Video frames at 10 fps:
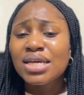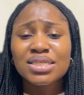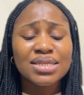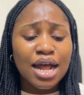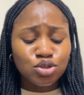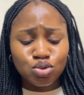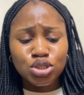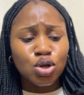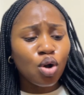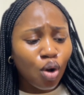she had to
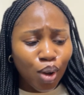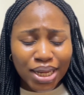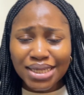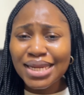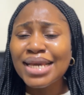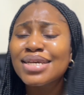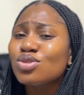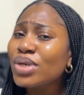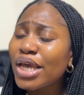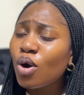do the coiling. Like, it
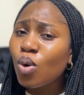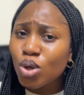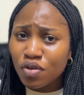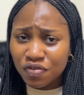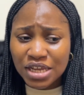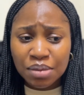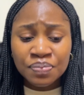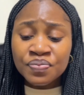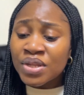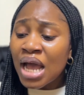took her a whole lot of time.